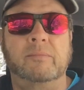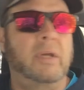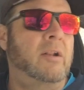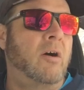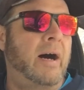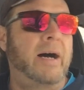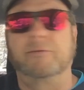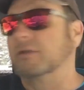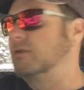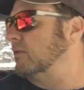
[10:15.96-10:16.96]
in the
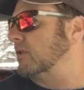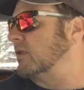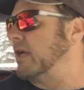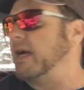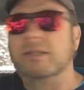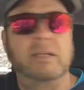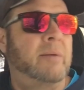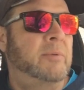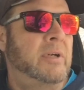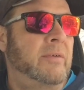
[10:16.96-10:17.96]
office with the sign
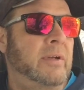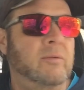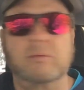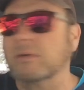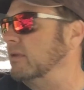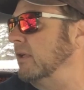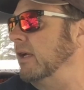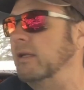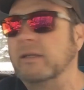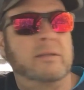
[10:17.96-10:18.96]
shop and everything,
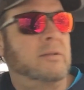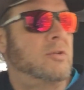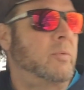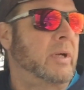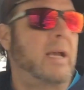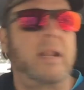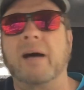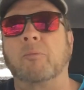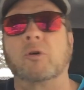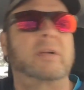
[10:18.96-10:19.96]
and so we got a
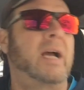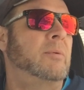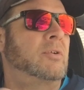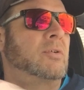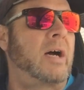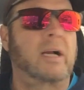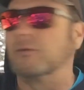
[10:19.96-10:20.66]
lot more time to talk